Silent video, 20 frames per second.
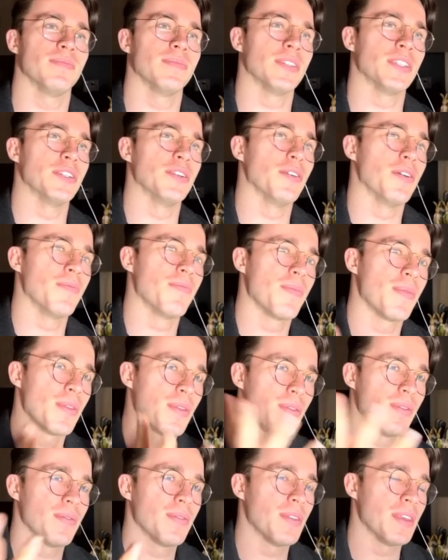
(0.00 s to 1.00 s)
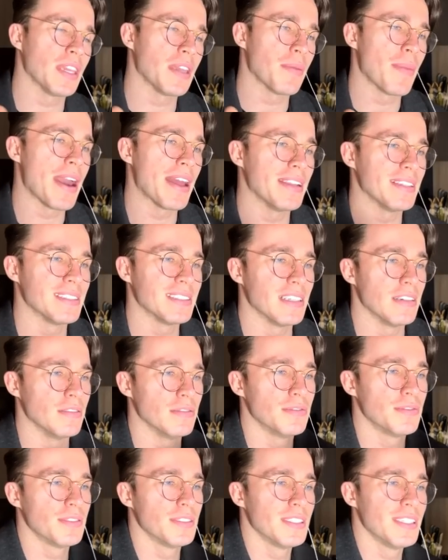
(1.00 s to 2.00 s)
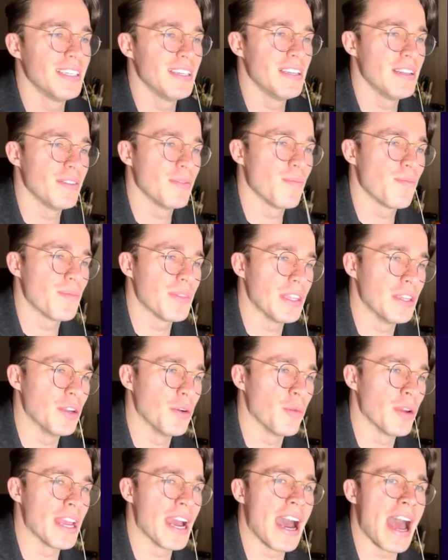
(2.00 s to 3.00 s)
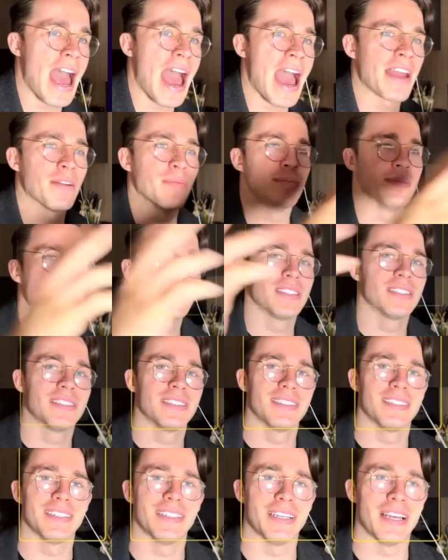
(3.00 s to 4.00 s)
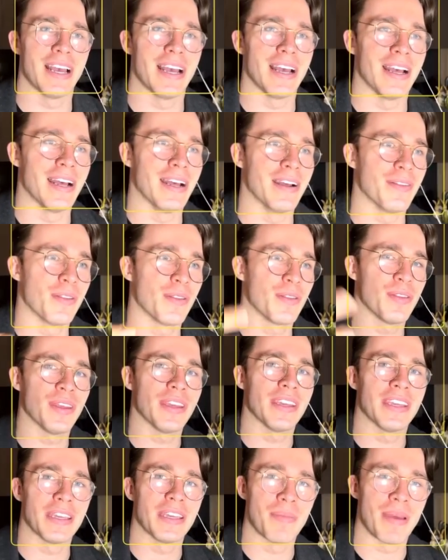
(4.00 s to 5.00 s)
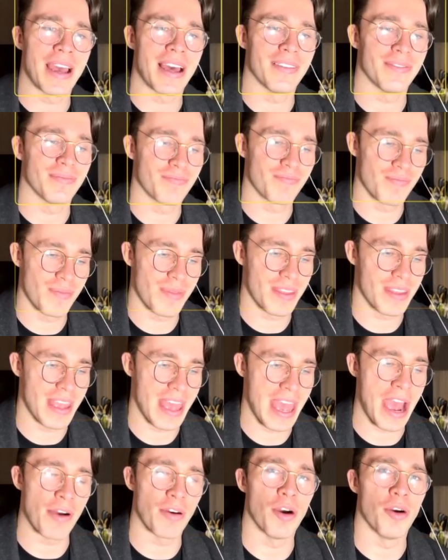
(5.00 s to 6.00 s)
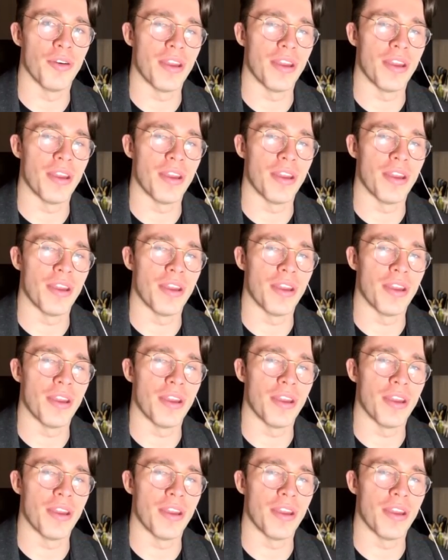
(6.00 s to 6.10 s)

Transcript: you know, think about itself. You know, we are atoms uh, thinking about our